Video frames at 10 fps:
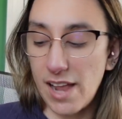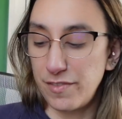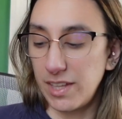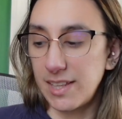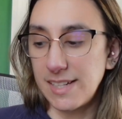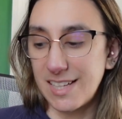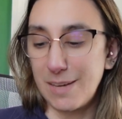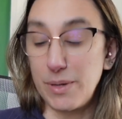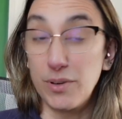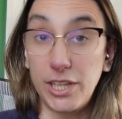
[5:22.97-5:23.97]
I feel like that's going to
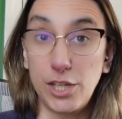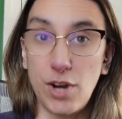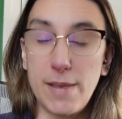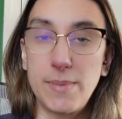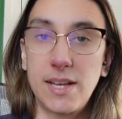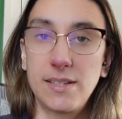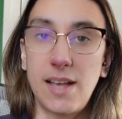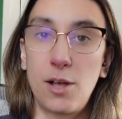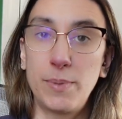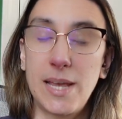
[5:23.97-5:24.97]
be really great because
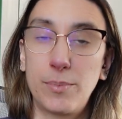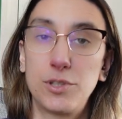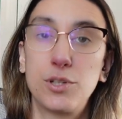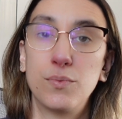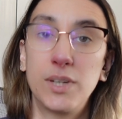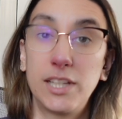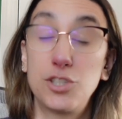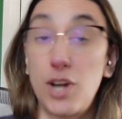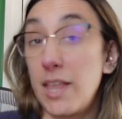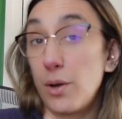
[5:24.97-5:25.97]
I'll be able to really
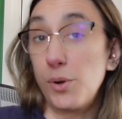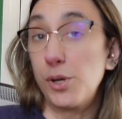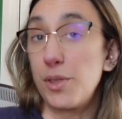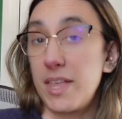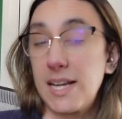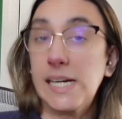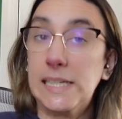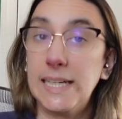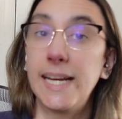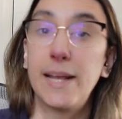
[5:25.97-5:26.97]
try the whole thing
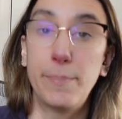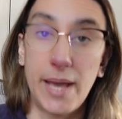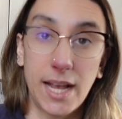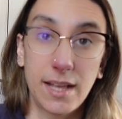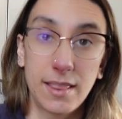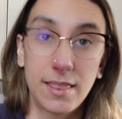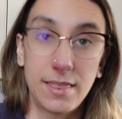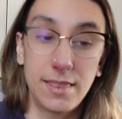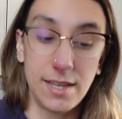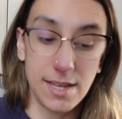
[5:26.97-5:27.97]
on and pick
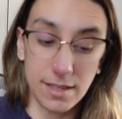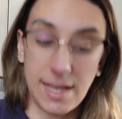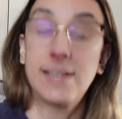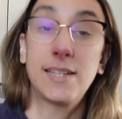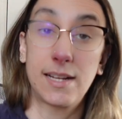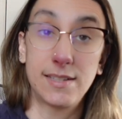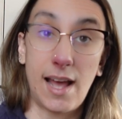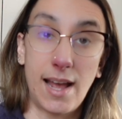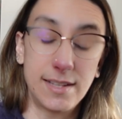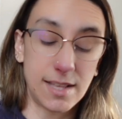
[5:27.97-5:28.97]
the elastic
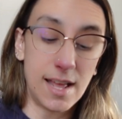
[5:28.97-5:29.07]
size